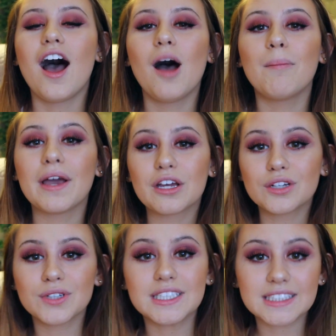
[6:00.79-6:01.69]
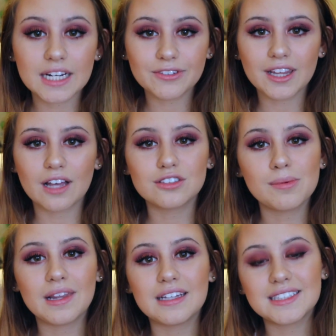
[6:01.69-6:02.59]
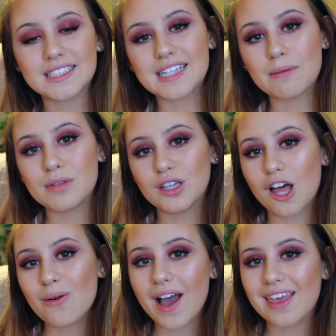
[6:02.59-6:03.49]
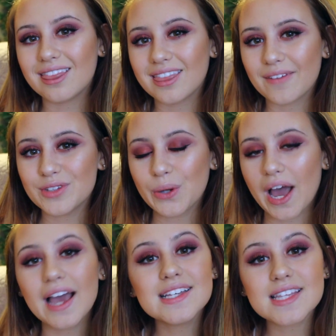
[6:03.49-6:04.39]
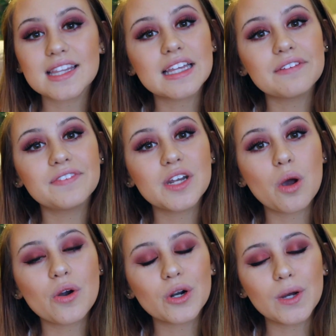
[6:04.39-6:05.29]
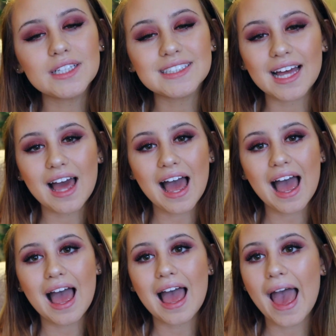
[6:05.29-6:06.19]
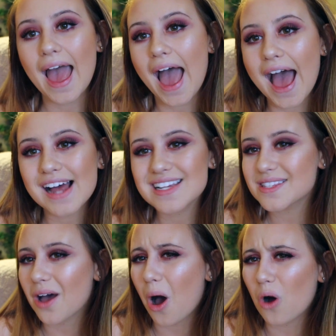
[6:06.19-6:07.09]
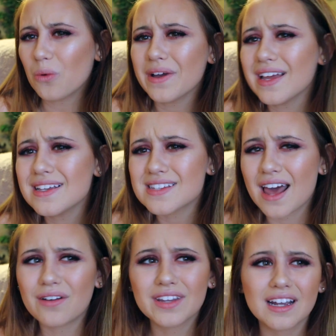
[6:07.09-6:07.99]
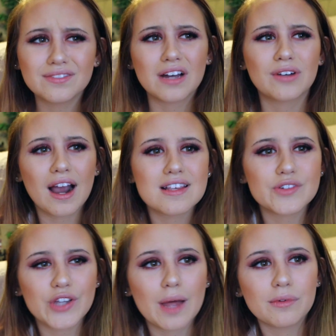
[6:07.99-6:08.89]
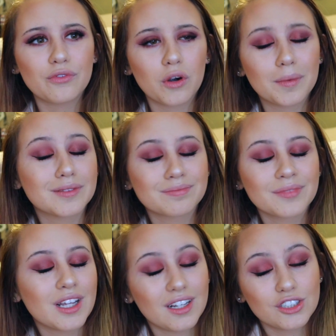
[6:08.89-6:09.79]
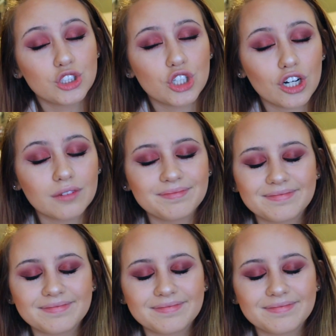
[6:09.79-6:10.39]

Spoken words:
My Goodreads and everything else will be listed down below. I love you guys, and leave video requests as always. I don't think I've ever asked for that before, but sure.